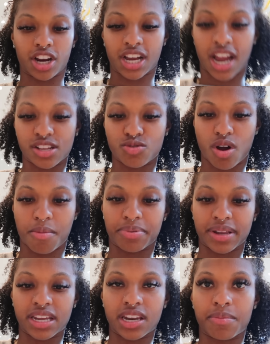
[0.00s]
right, guys, we're on
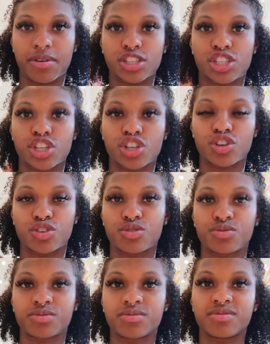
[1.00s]
plate number two.